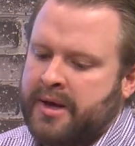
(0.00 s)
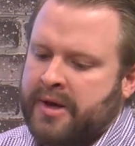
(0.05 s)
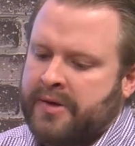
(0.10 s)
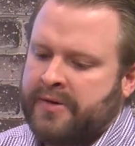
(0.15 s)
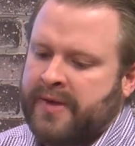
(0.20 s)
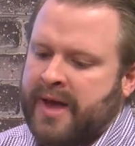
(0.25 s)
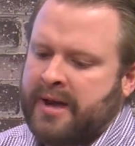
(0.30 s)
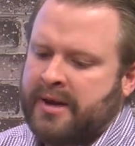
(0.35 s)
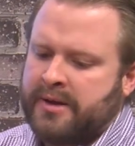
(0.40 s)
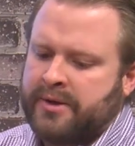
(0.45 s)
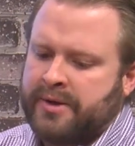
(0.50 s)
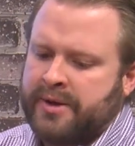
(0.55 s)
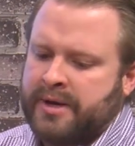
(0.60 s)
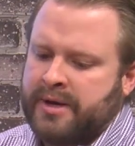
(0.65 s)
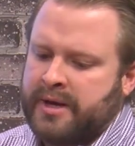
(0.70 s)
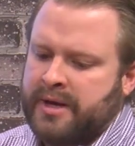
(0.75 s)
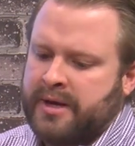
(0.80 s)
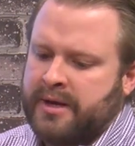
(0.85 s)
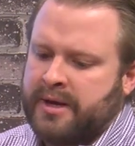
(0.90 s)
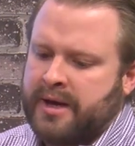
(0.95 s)

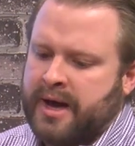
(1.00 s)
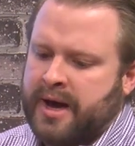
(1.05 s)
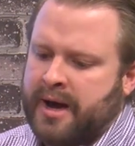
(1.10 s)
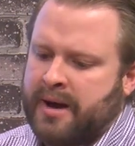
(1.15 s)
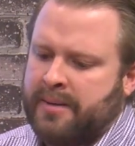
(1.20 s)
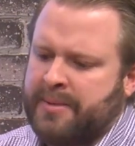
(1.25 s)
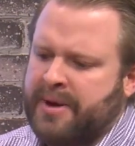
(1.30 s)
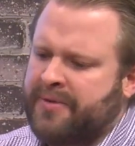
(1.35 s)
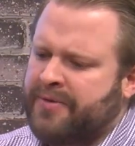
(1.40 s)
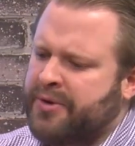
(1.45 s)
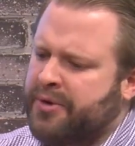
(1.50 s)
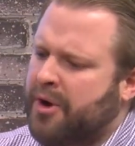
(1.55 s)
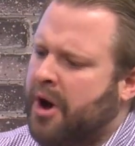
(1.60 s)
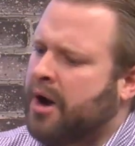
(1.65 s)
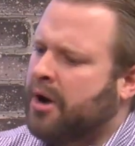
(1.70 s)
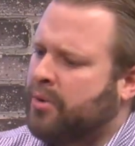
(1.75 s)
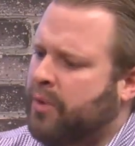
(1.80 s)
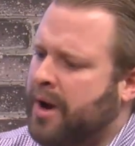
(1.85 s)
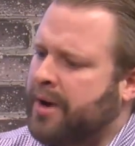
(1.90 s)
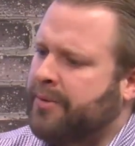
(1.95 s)
Secondly, um, if you're
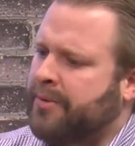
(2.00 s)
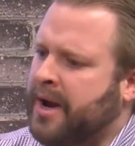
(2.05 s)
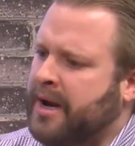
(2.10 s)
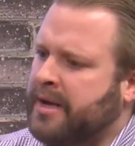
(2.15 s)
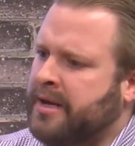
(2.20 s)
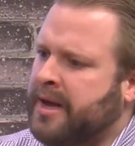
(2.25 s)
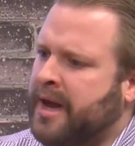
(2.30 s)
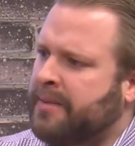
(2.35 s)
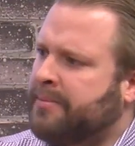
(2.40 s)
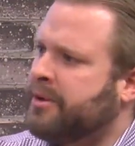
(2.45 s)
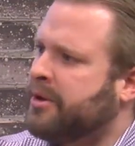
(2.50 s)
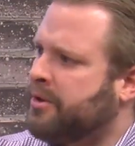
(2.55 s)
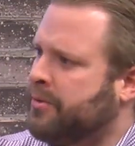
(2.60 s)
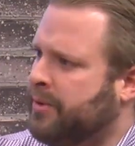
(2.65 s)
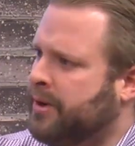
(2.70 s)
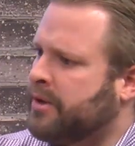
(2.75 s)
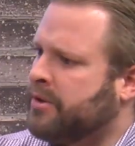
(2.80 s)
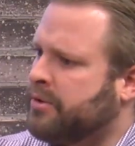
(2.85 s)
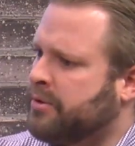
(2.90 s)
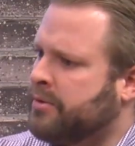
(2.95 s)
not quite ready yet, but you
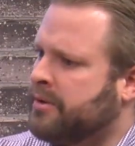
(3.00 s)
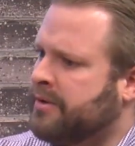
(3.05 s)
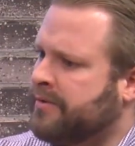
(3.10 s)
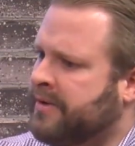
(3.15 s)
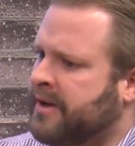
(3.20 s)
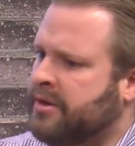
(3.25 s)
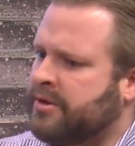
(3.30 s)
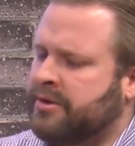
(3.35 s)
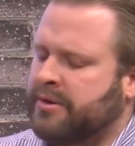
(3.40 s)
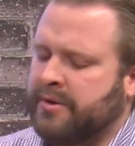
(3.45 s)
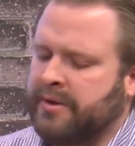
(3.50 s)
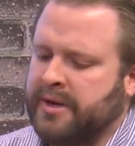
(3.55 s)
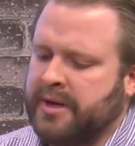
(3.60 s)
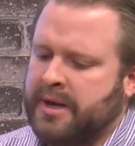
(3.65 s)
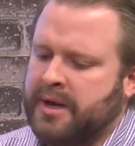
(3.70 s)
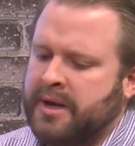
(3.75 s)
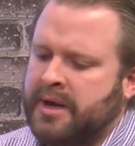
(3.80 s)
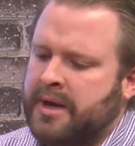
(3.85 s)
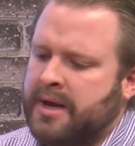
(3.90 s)
want to do it eventually,